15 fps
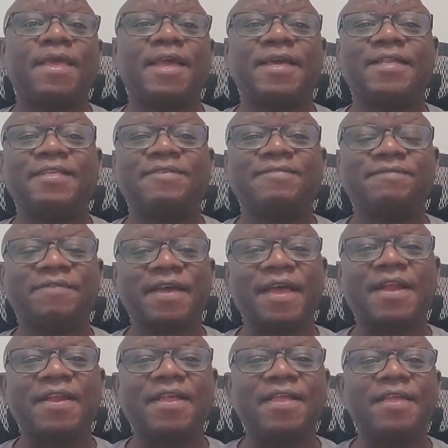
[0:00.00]
It is
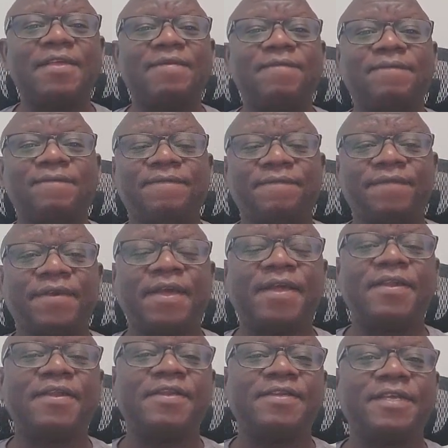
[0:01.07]
very,
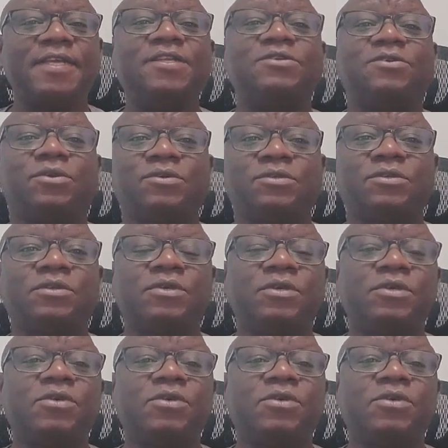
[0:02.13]
very dangerous